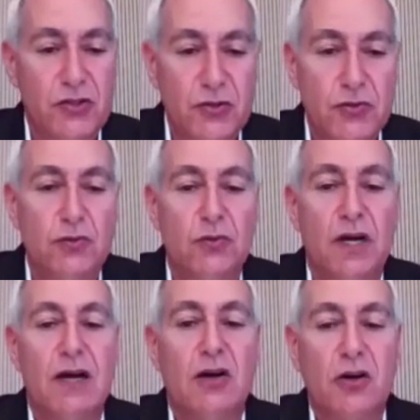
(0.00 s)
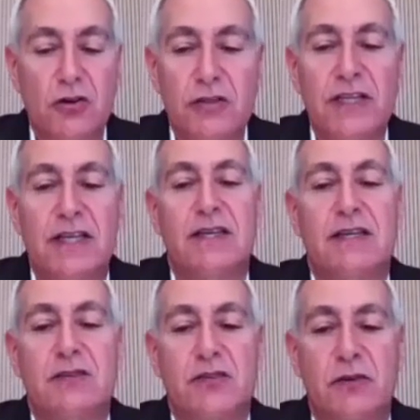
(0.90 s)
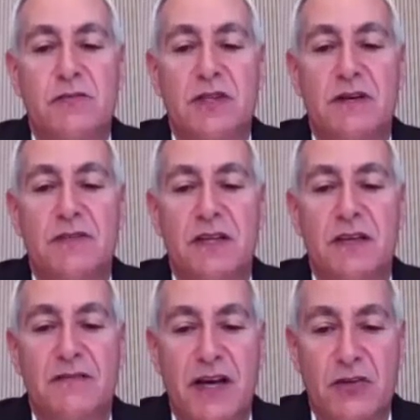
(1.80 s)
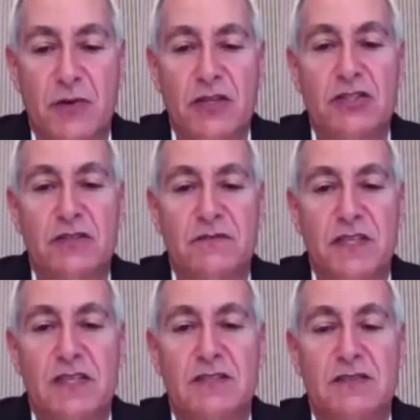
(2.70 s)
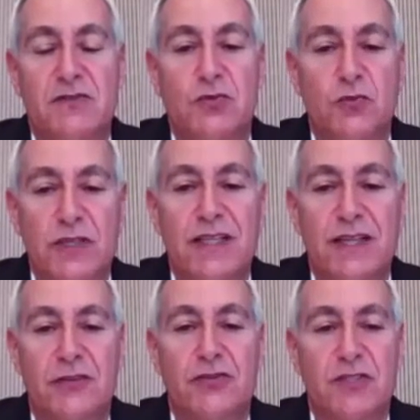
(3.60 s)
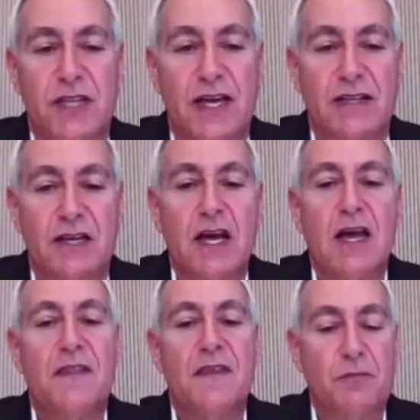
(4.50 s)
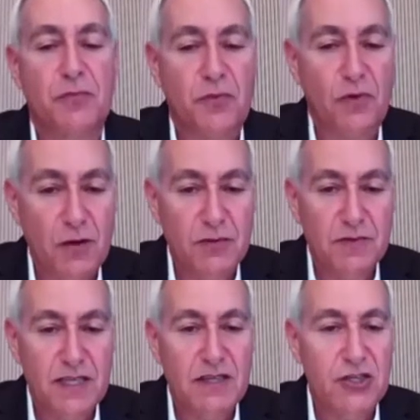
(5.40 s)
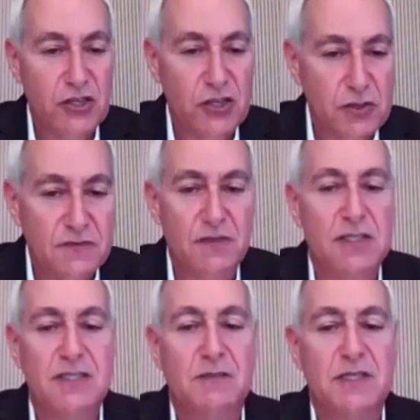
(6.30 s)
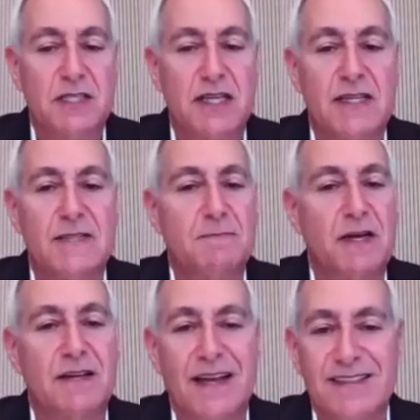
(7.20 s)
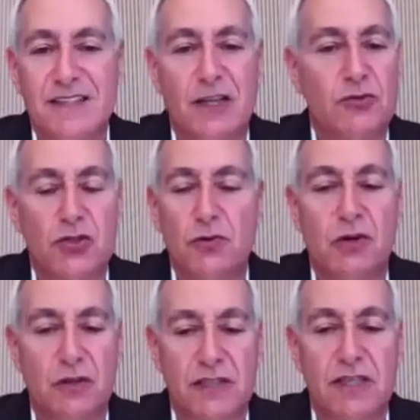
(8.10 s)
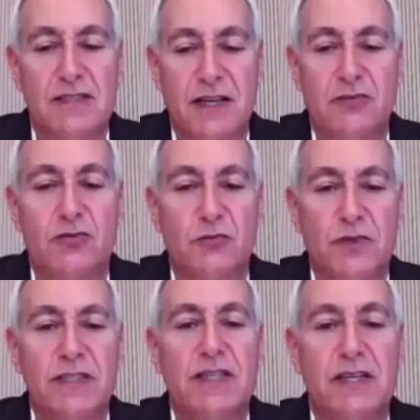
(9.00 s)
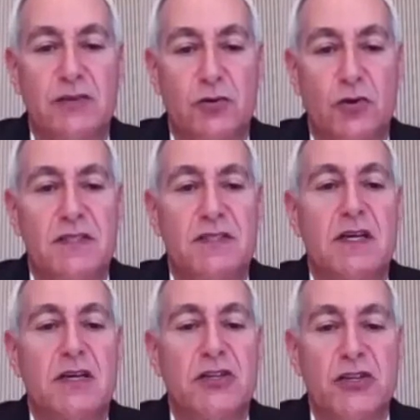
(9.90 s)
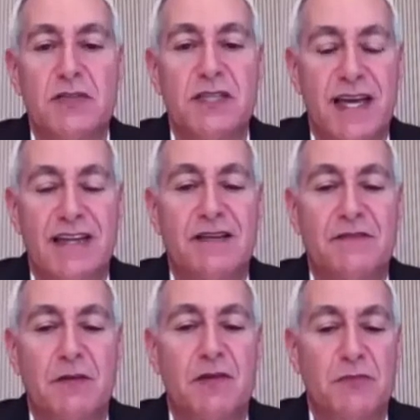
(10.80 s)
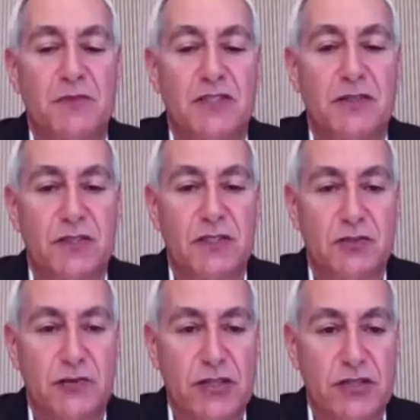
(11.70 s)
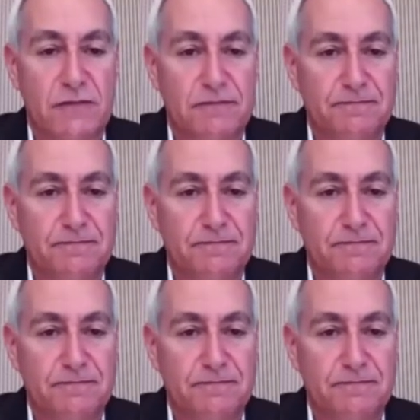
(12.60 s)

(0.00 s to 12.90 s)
too early in terms of the evaluation of these to really understand. They're probably useful in some settings, but too early to tell to really endorse using any of them in a particular situation.